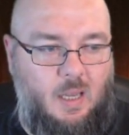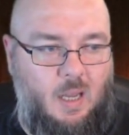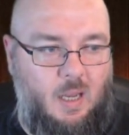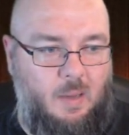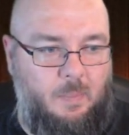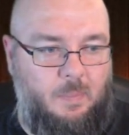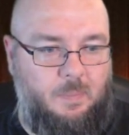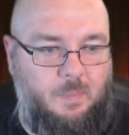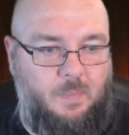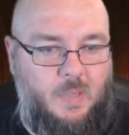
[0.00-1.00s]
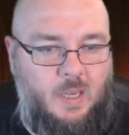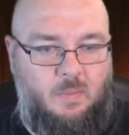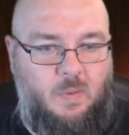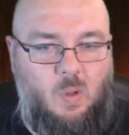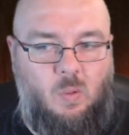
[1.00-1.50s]
um,
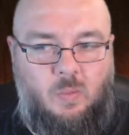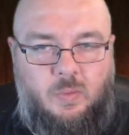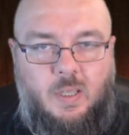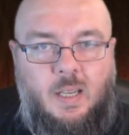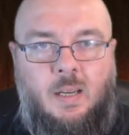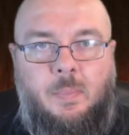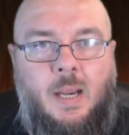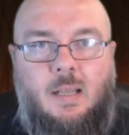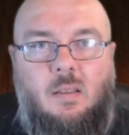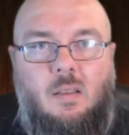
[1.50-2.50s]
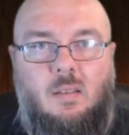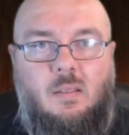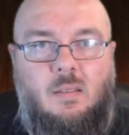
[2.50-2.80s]
involved in a battle